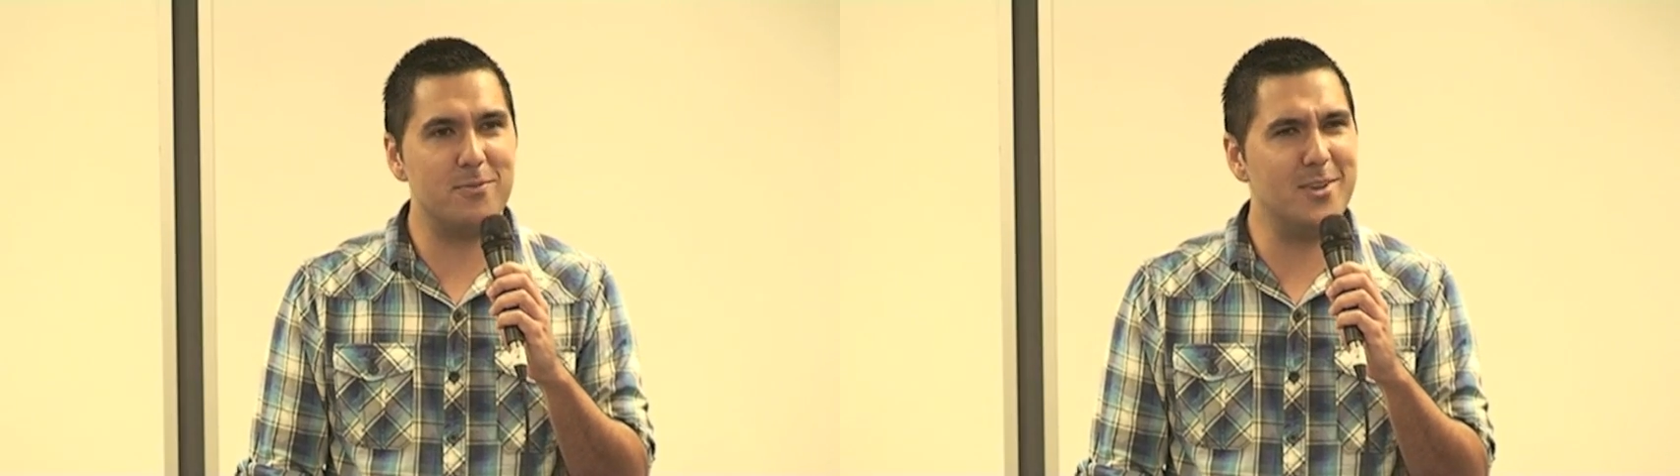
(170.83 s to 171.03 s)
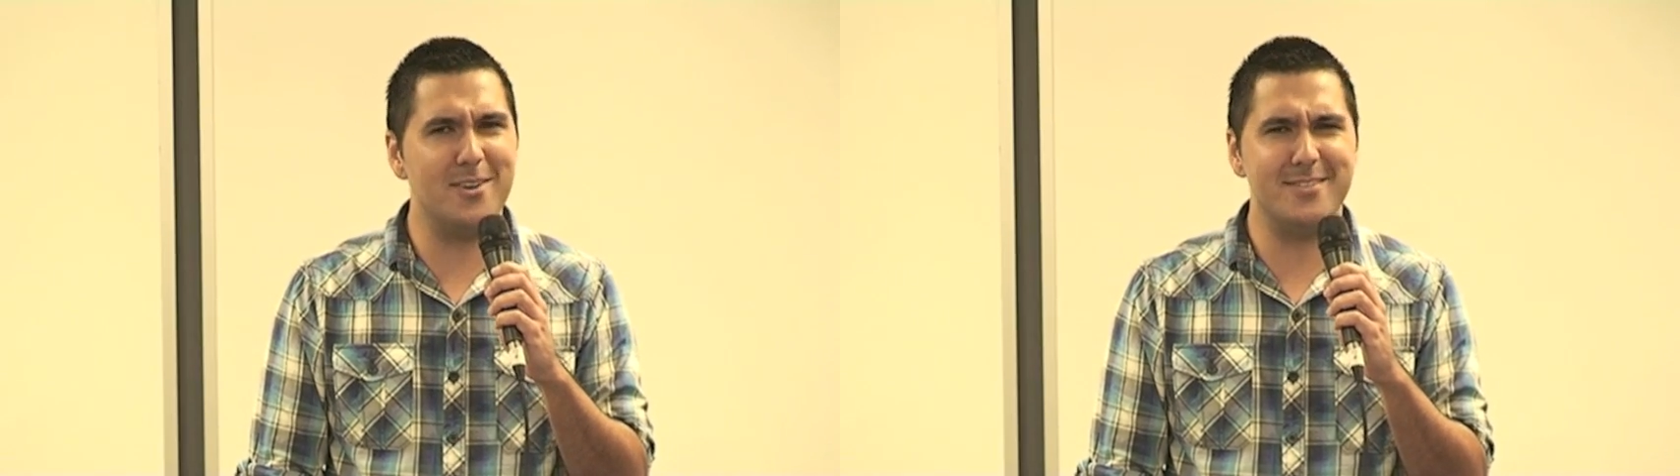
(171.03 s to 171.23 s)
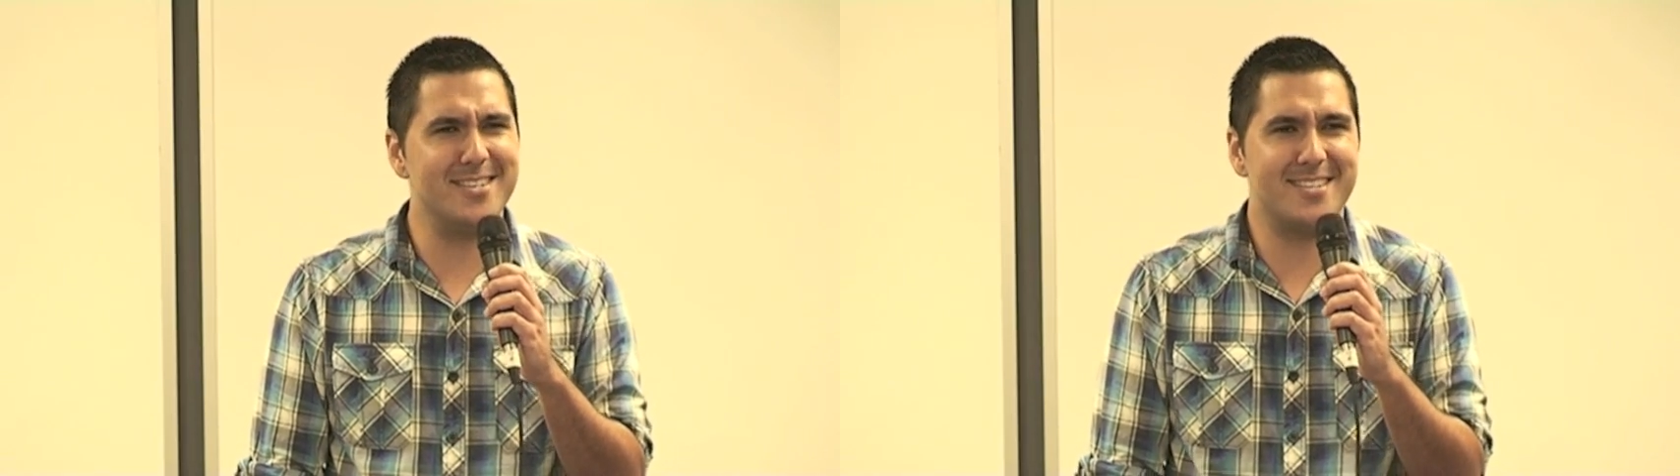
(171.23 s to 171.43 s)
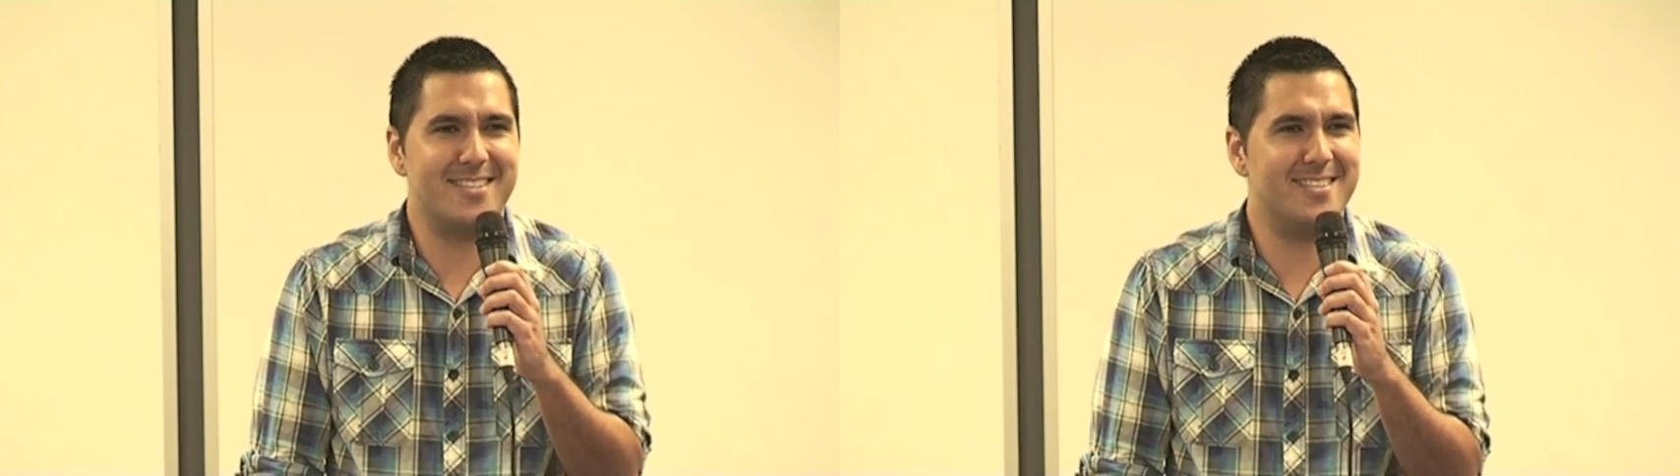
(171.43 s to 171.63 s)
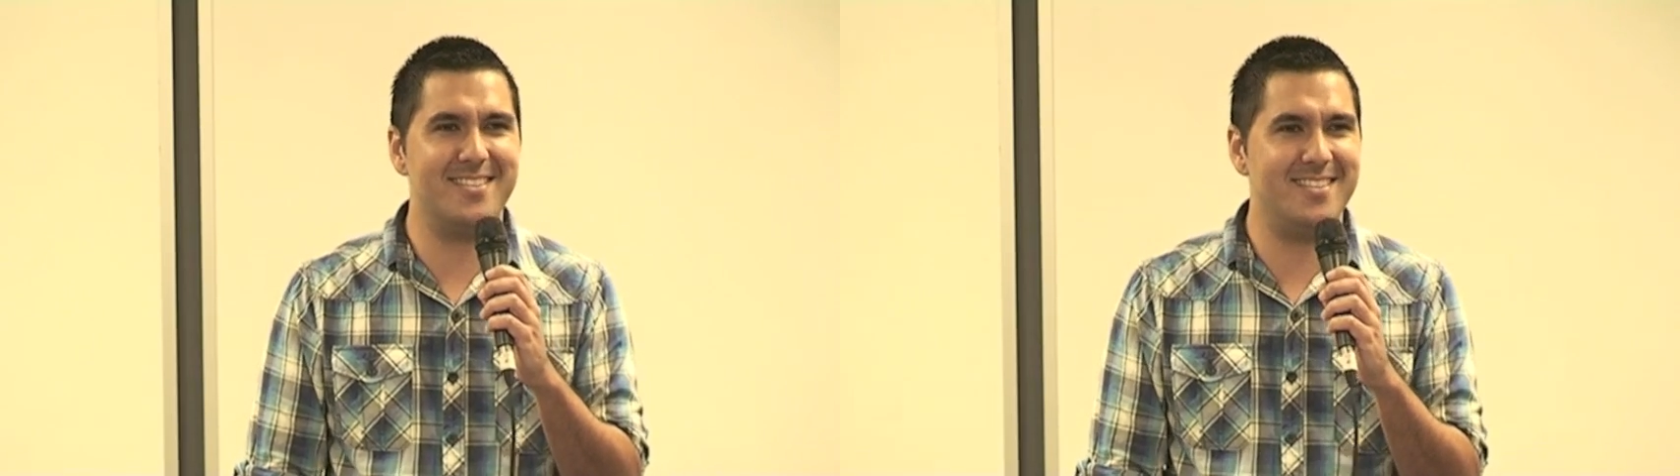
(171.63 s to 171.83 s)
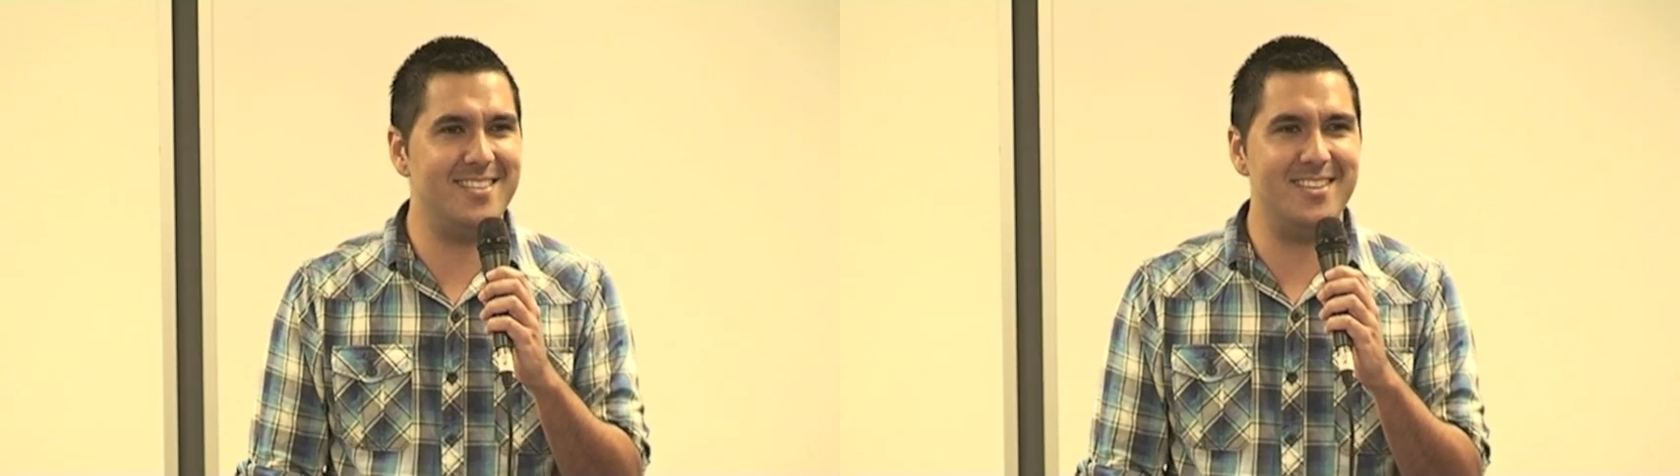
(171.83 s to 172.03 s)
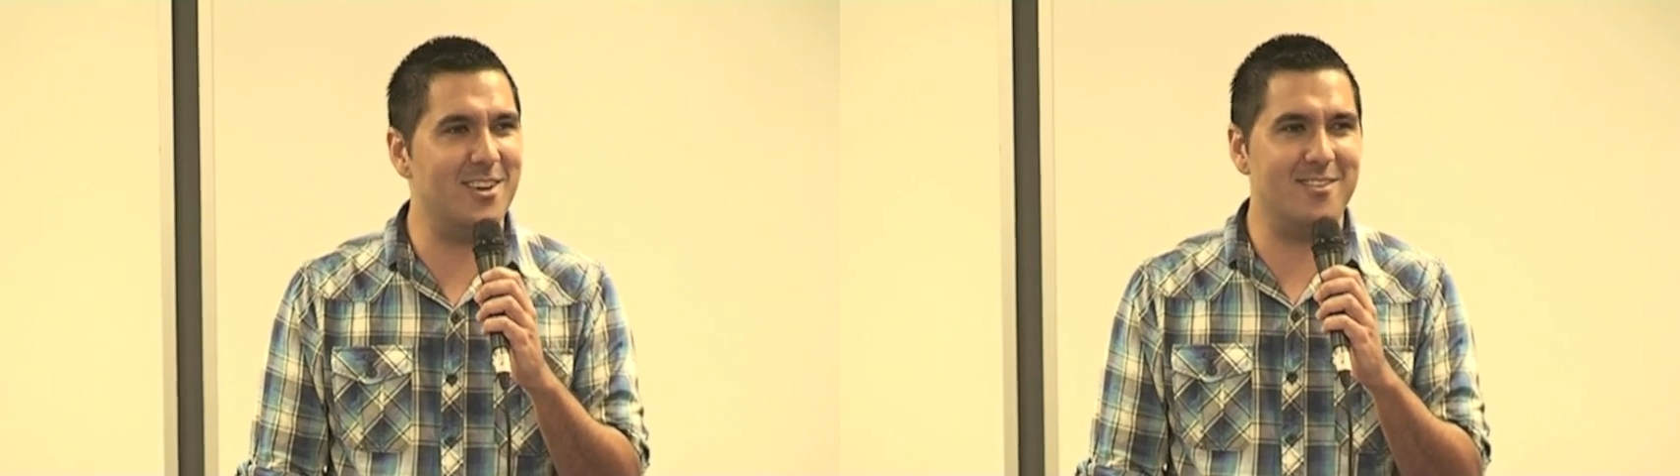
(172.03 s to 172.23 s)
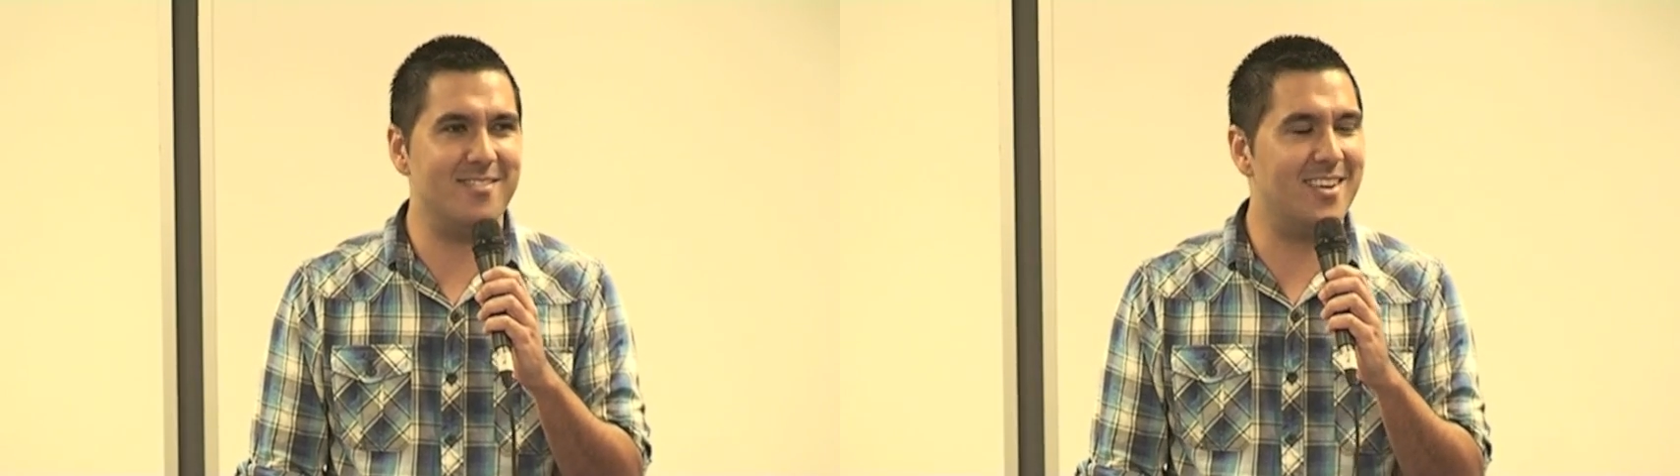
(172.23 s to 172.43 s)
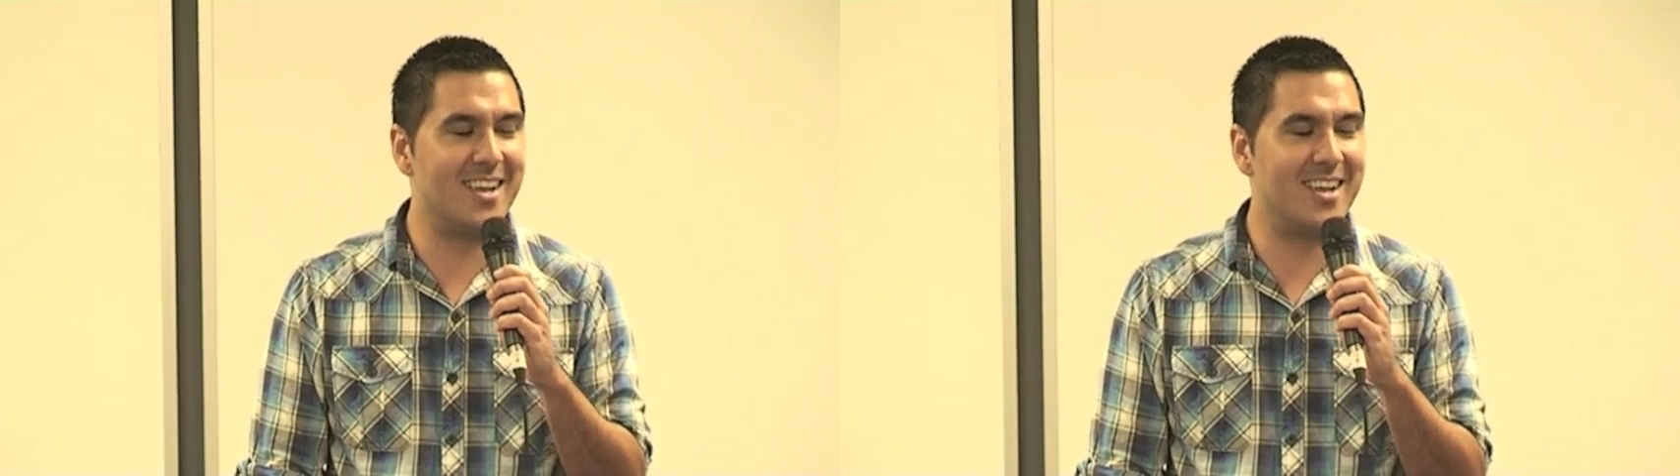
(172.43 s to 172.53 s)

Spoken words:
I